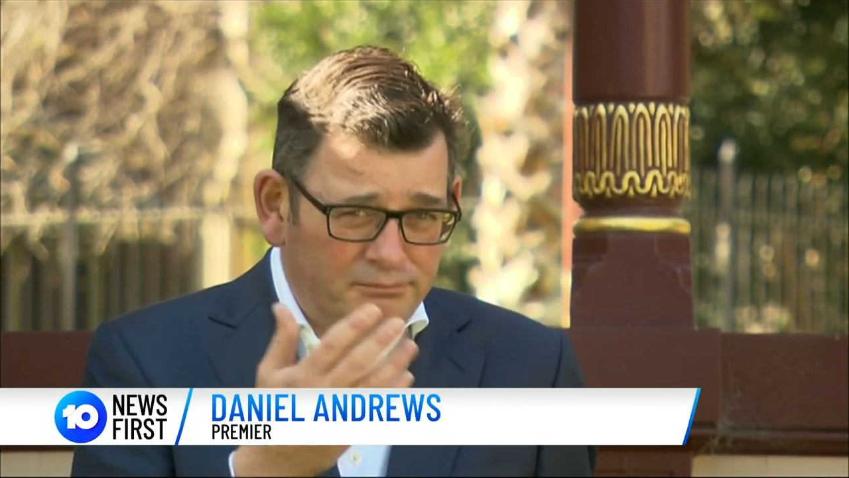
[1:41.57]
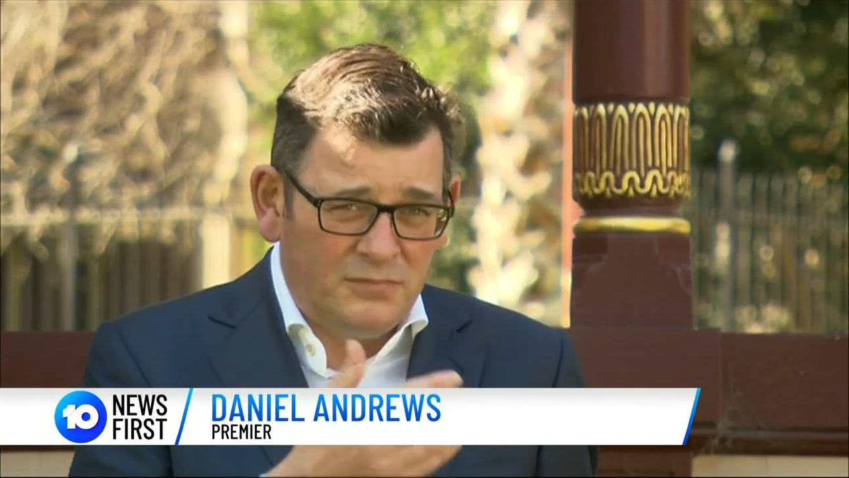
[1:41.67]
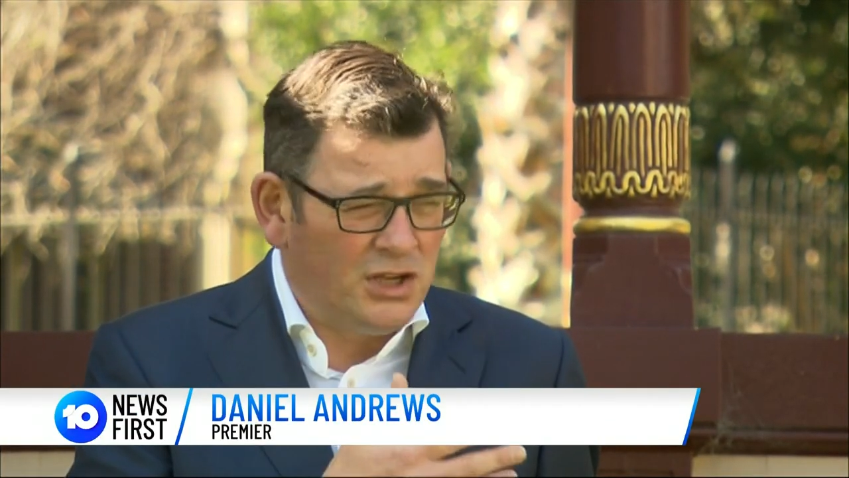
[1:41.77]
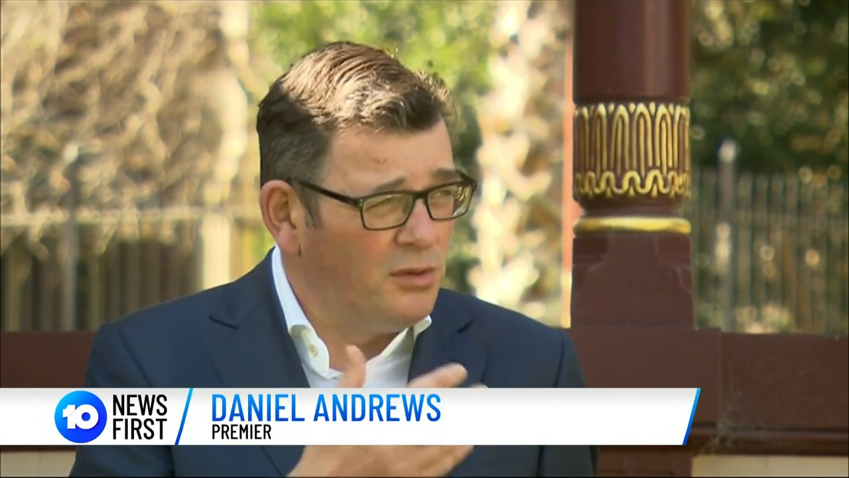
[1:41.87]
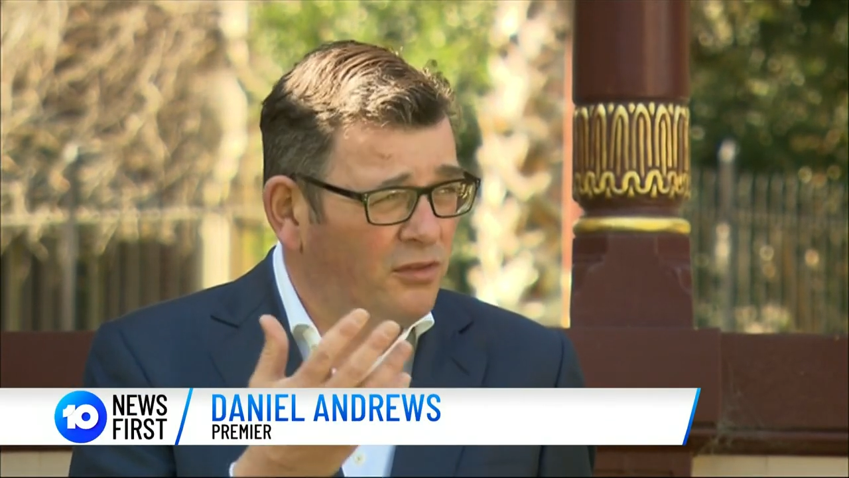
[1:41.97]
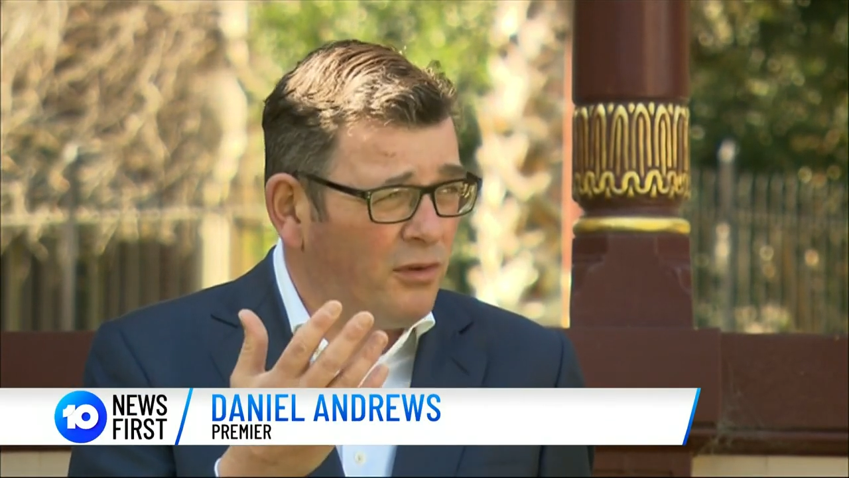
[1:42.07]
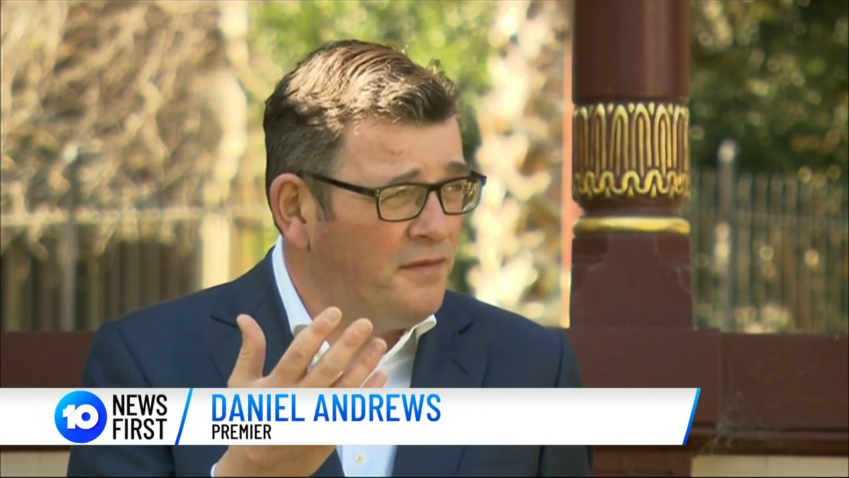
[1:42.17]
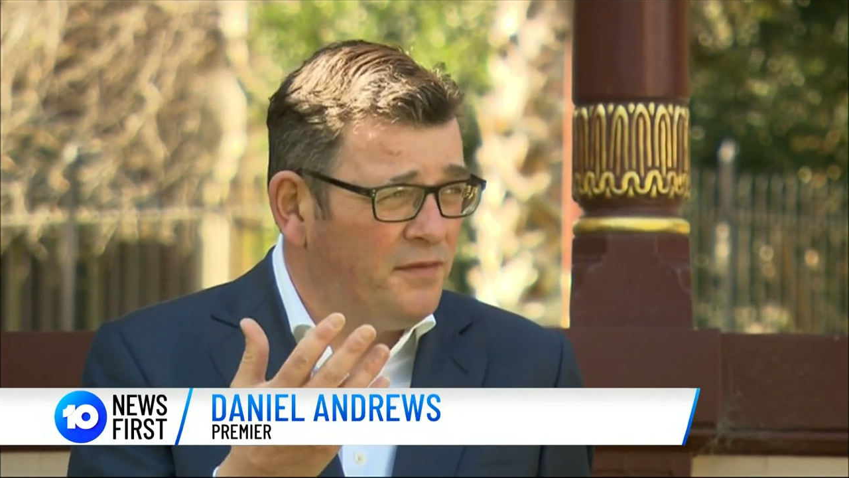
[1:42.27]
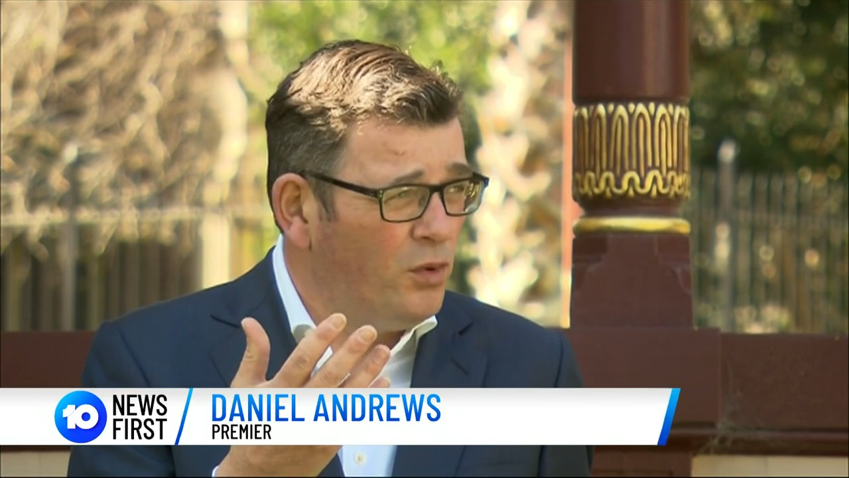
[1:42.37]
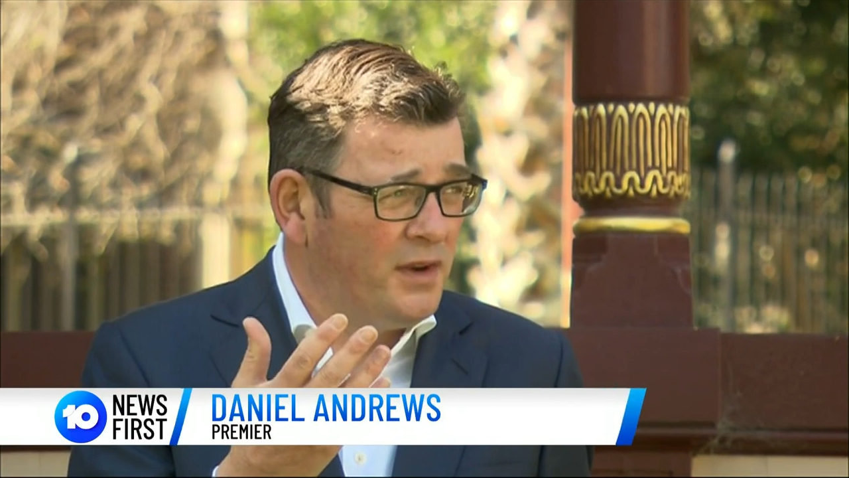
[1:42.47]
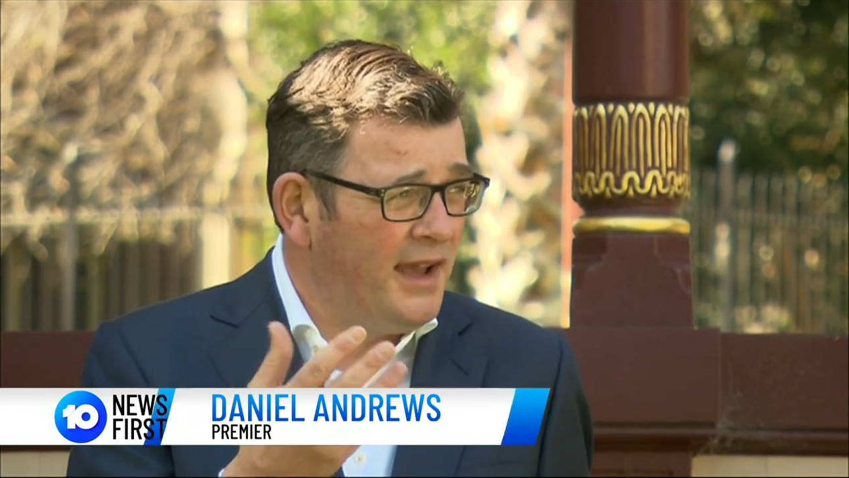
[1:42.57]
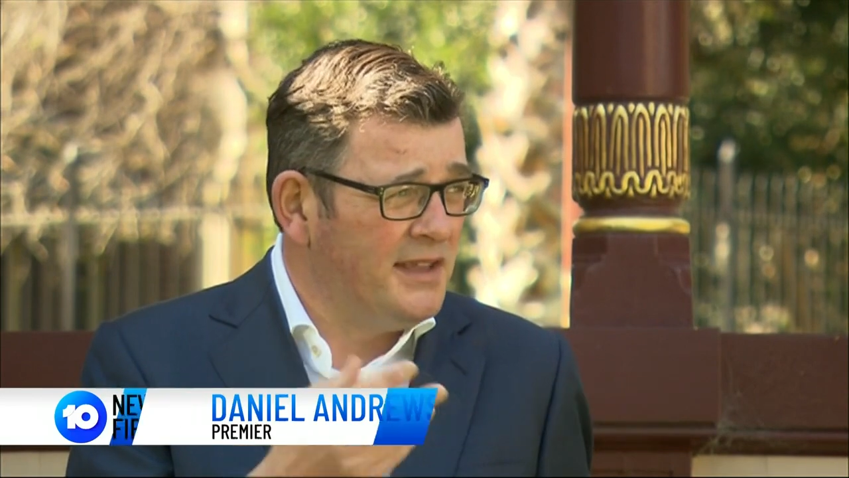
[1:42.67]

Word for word: two, three, four days,